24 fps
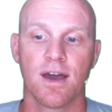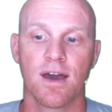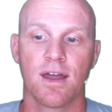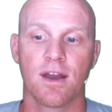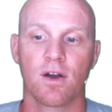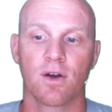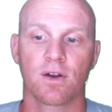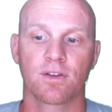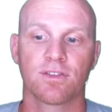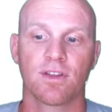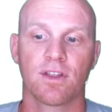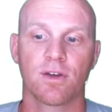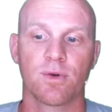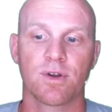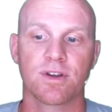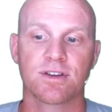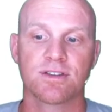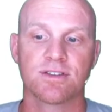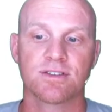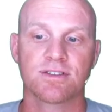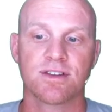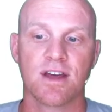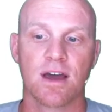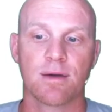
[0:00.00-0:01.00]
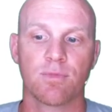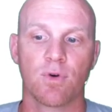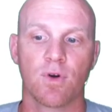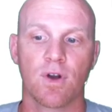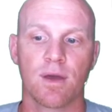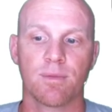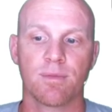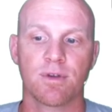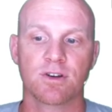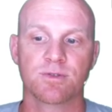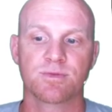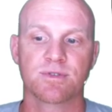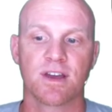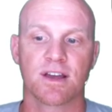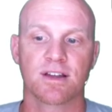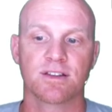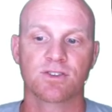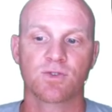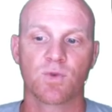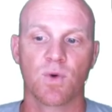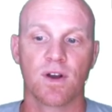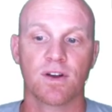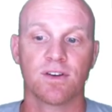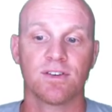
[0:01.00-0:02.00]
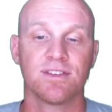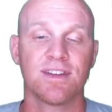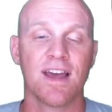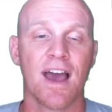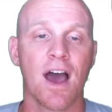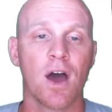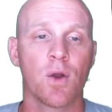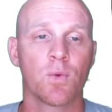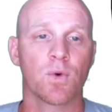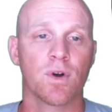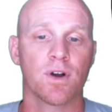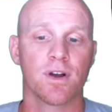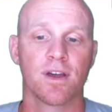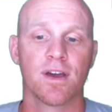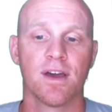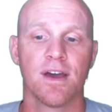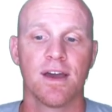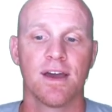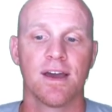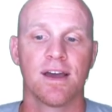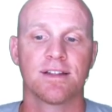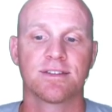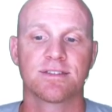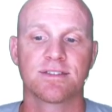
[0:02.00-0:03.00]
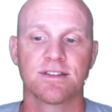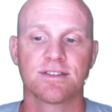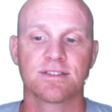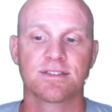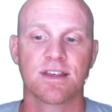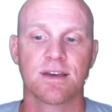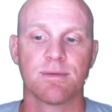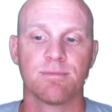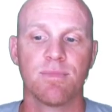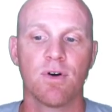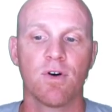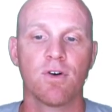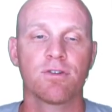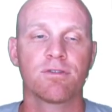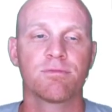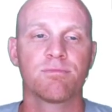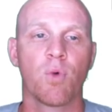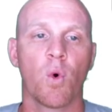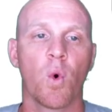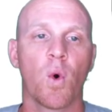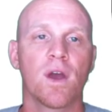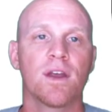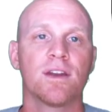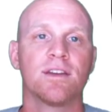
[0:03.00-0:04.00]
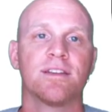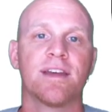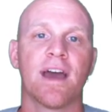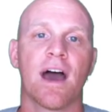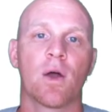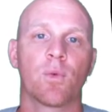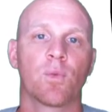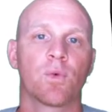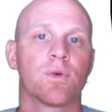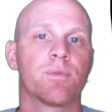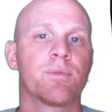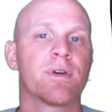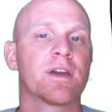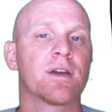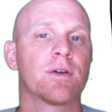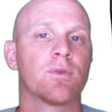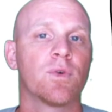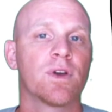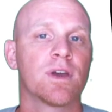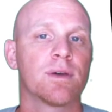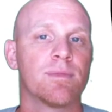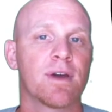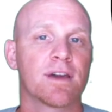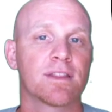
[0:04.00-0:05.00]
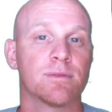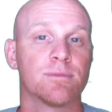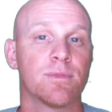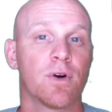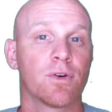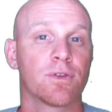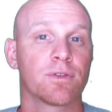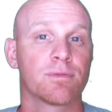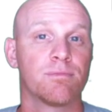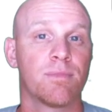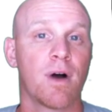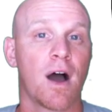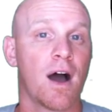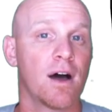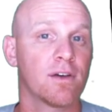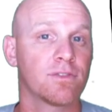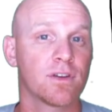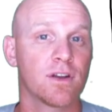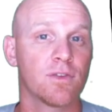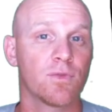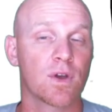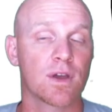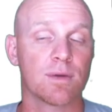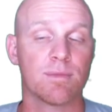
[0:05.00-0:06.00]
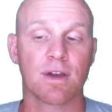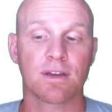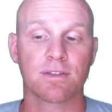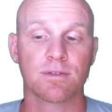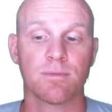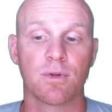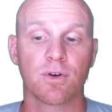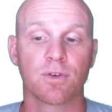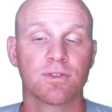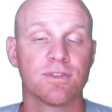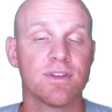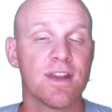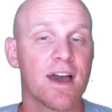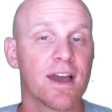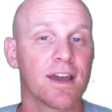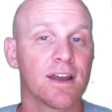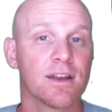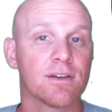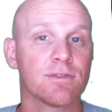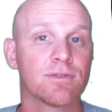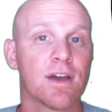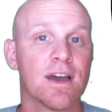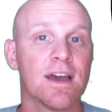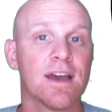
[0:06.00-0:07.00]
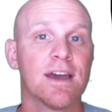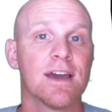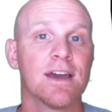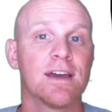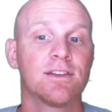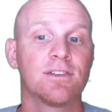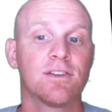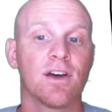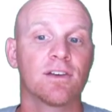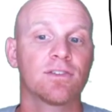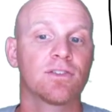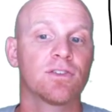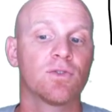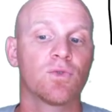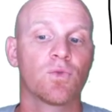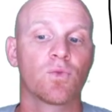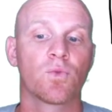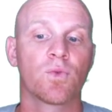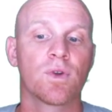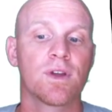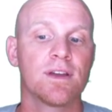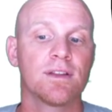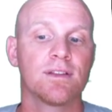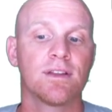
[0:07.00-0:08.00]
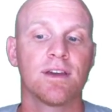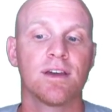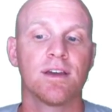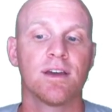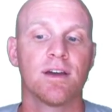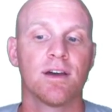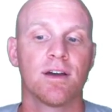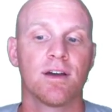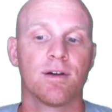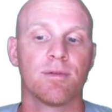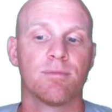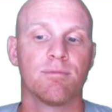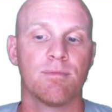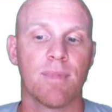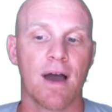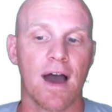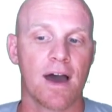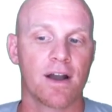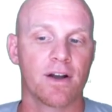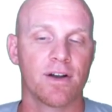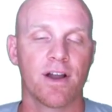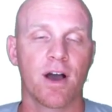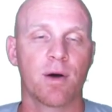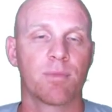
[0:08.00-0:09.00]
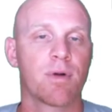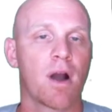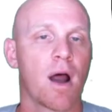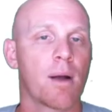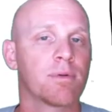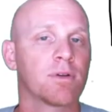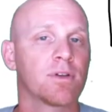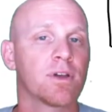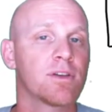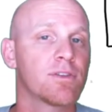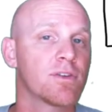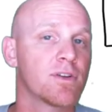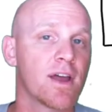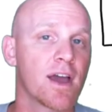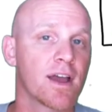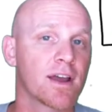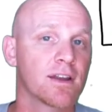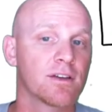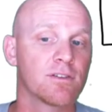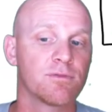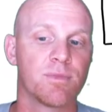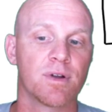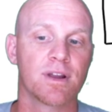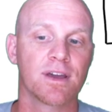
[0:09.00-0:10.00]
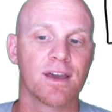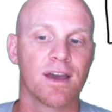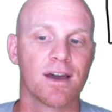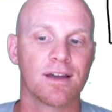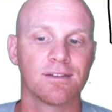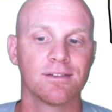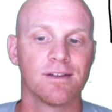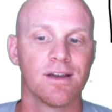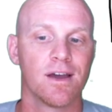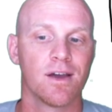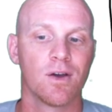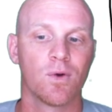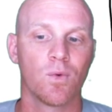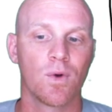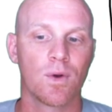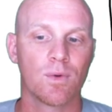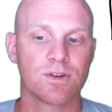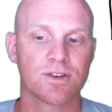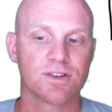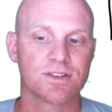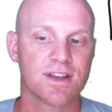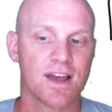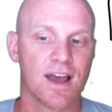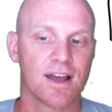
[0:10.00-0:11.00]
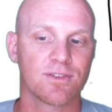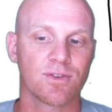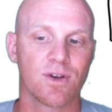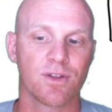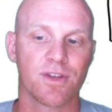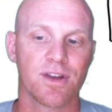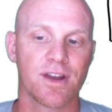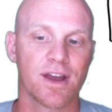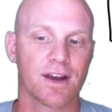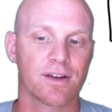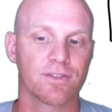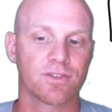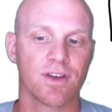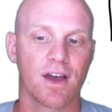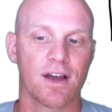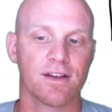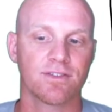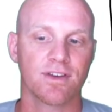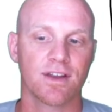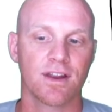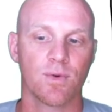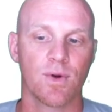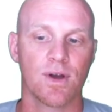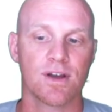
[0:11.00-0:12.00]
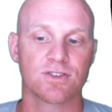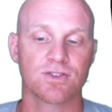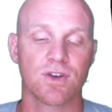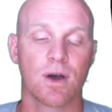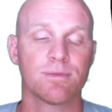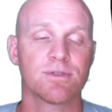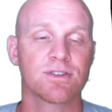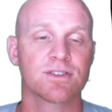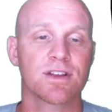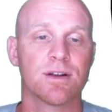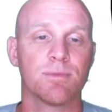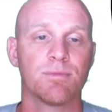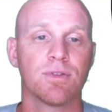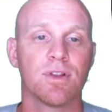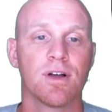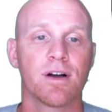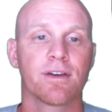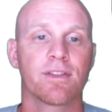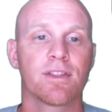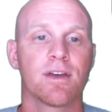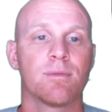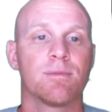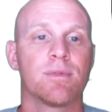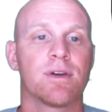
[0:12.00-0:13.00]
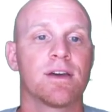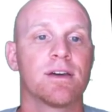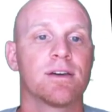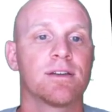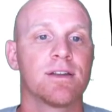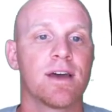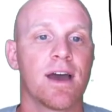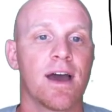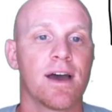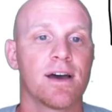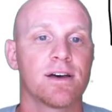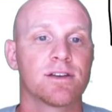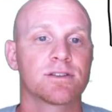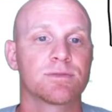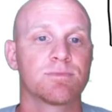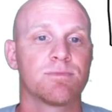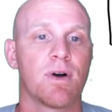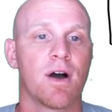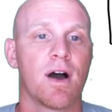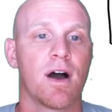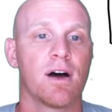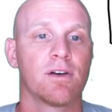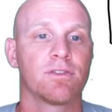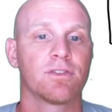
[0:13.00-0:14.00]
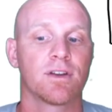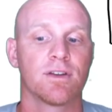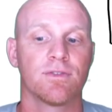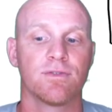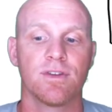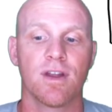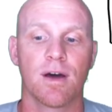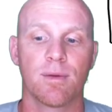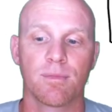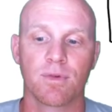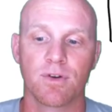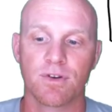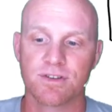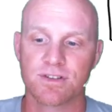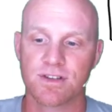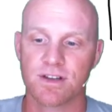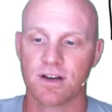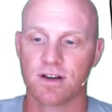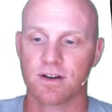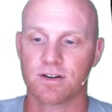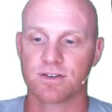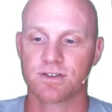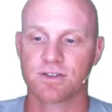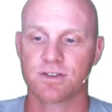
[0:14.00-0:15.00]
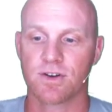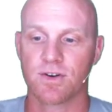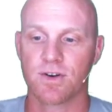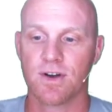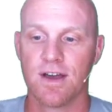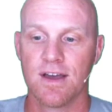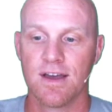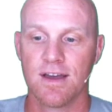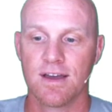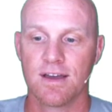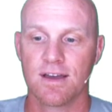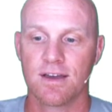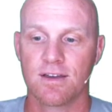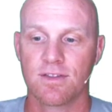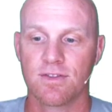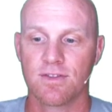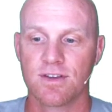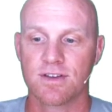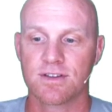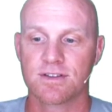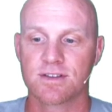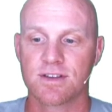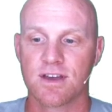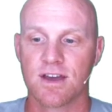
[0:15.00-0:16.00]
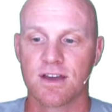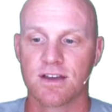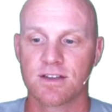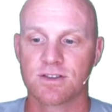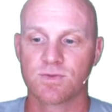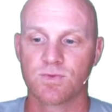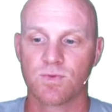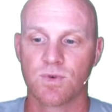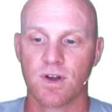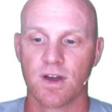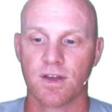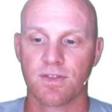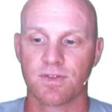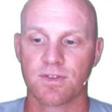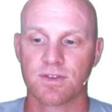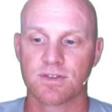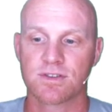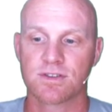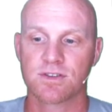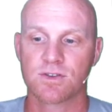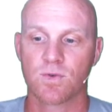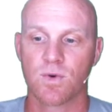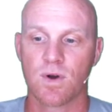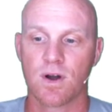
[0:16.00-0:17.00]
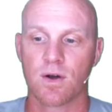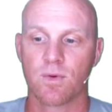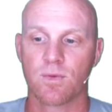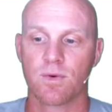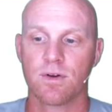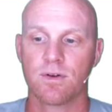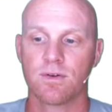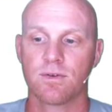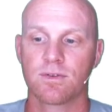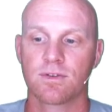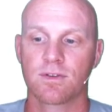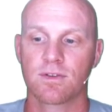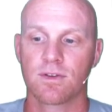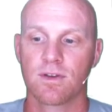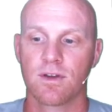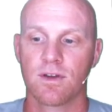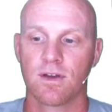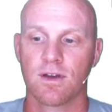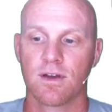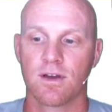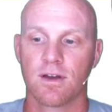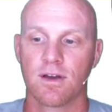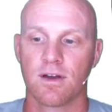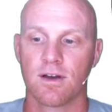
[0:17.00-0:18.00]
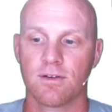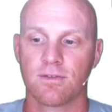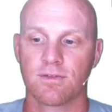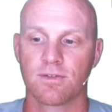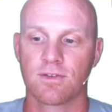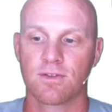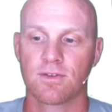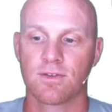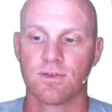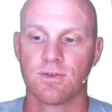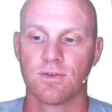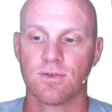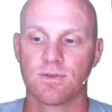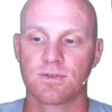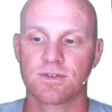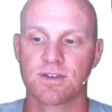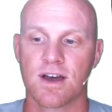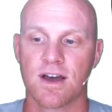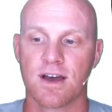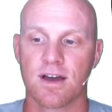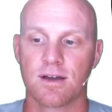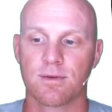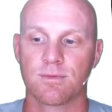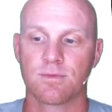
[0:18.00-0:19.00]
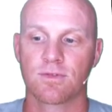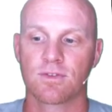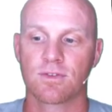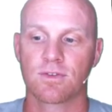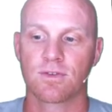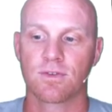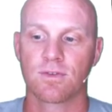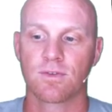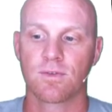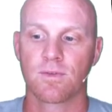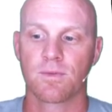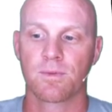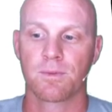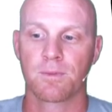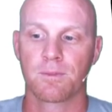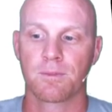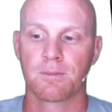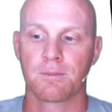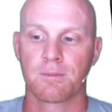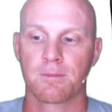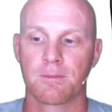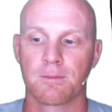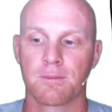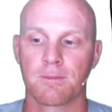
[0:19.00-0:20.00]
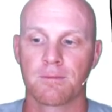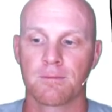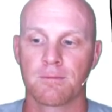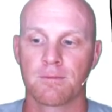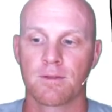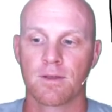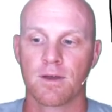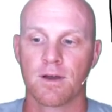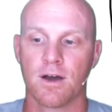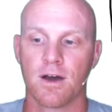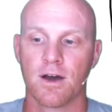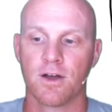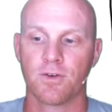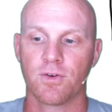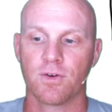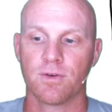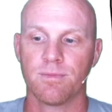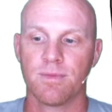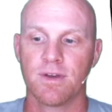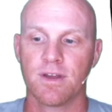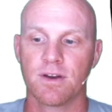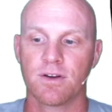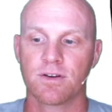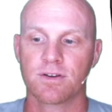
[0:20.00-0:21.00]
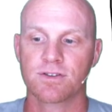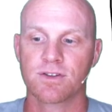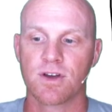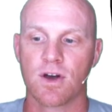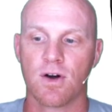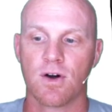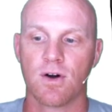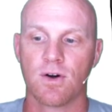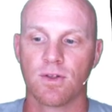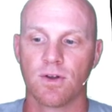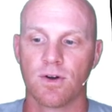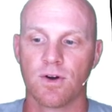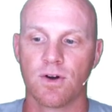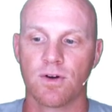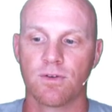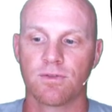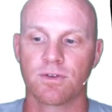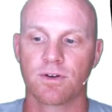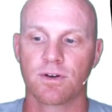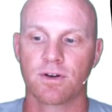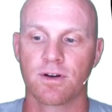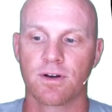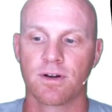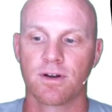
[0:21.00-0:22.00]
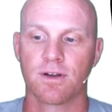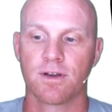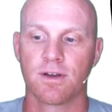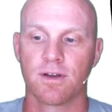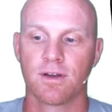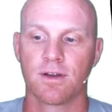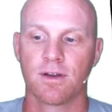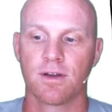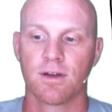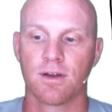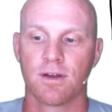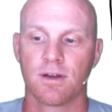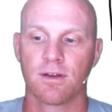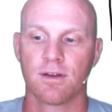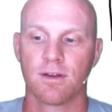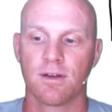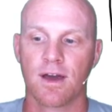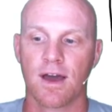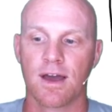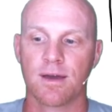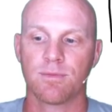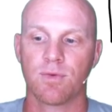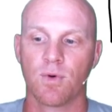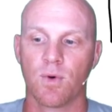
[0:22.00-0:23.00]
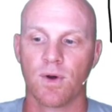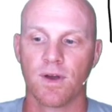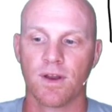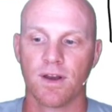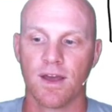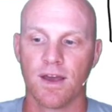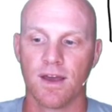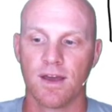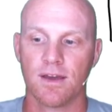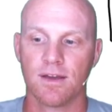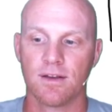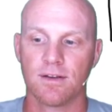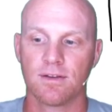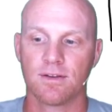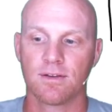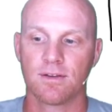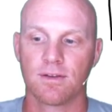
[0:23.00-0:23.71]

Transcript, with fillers: and our acceleration is 9.8 meters per second squared downward. And since they both point downward, we can, we can make them both positive, we can make them both negative. It doesn't really matter. Now, properly, they're negative, but again, we would just cancel out the negative signs anyway. So I'm just going to plug them in as positive numbers here. So in this case, we'll get the square root of 2 times 100 meters all over 9.8